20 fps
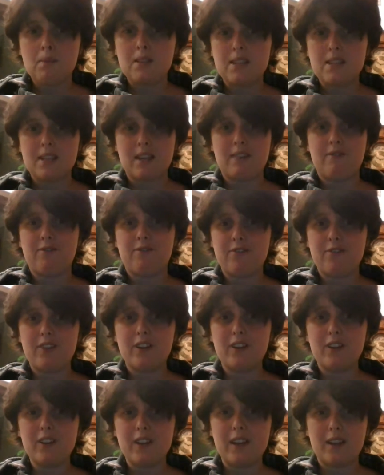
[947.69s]
because I
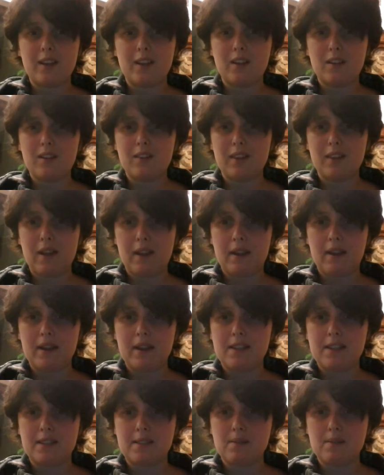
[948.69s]
feel like
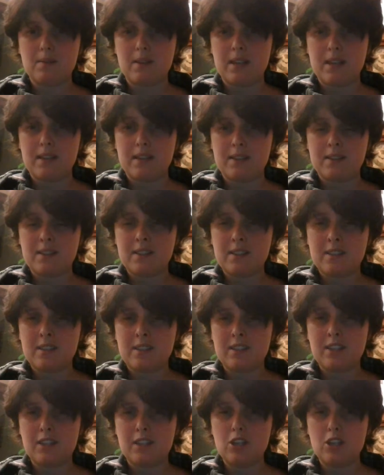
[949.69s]
it's
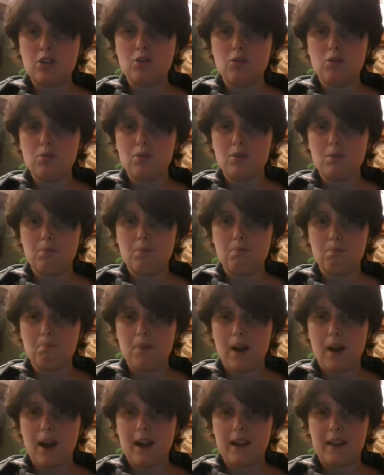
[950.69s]
skewed
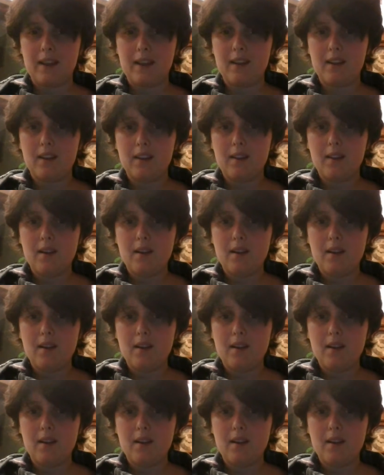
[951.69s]
my